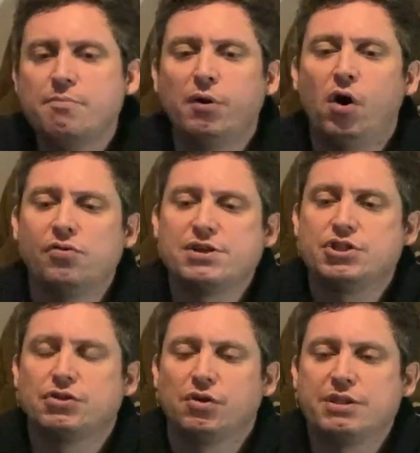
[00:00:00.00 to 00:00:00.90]
But on this
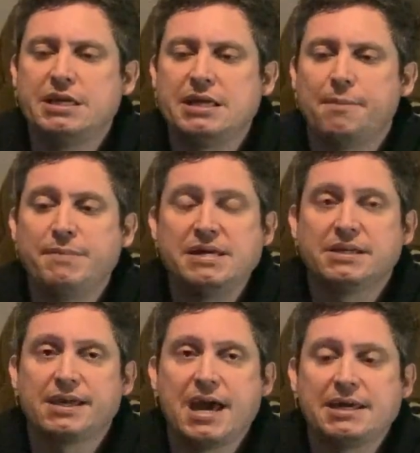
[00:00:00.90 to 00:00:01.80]
you've got the
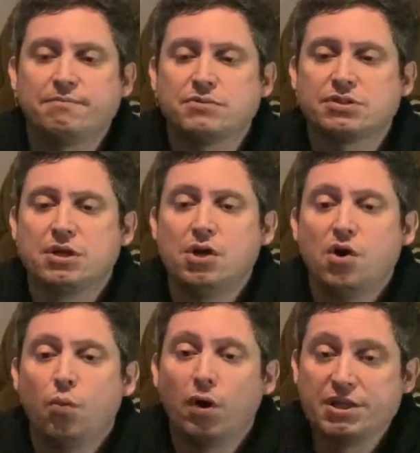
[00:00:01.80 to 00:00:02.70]
Amiga games
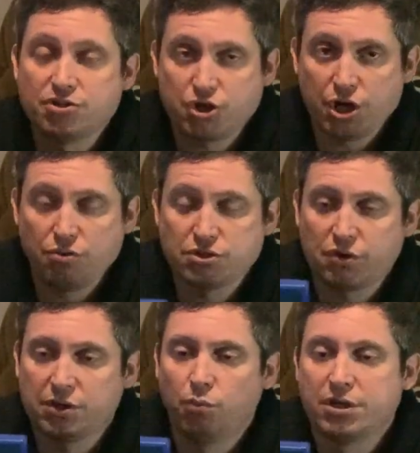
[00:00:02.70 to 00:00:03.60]
1 and 2,
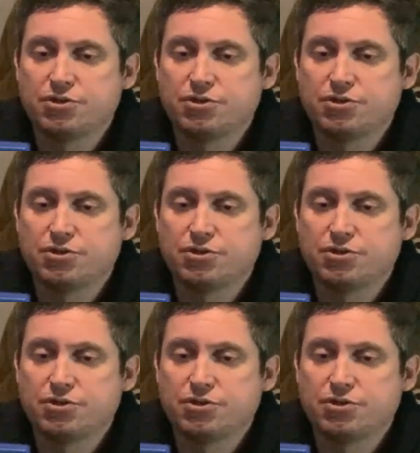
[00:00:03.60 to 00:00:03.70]
Turrican 1 and